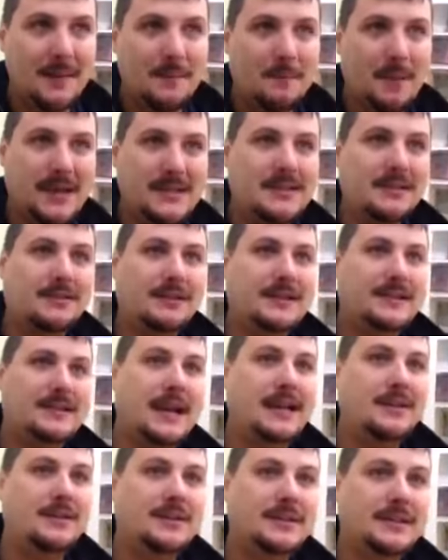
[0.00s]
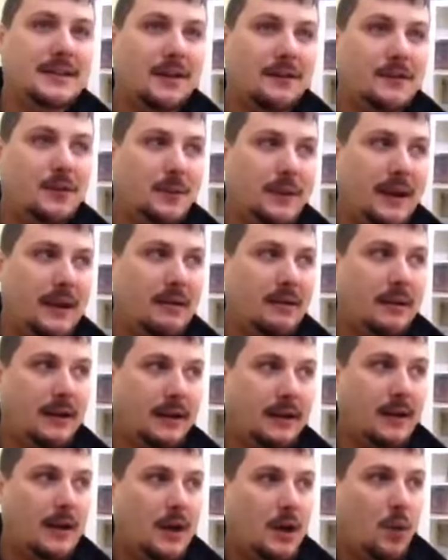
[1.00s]
Basically, take yourself to an
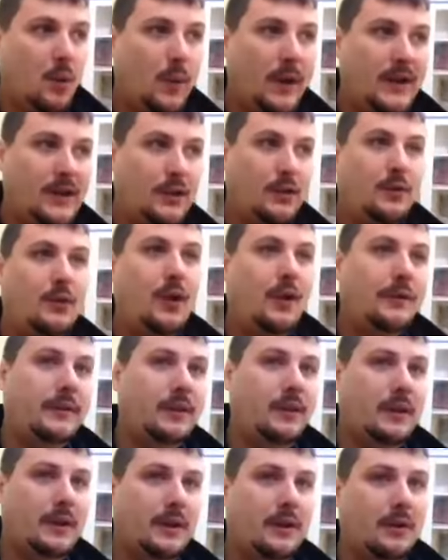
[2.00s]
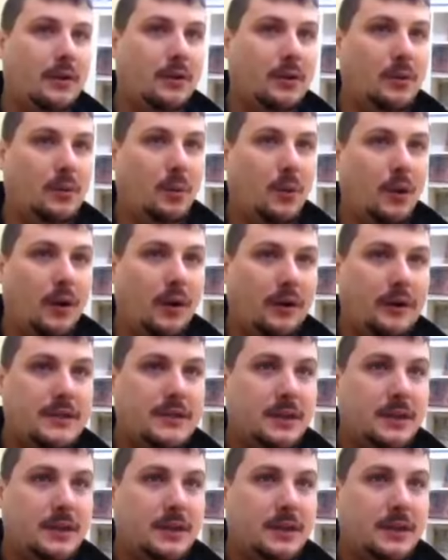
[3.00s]
area where you know that you're going to do good work.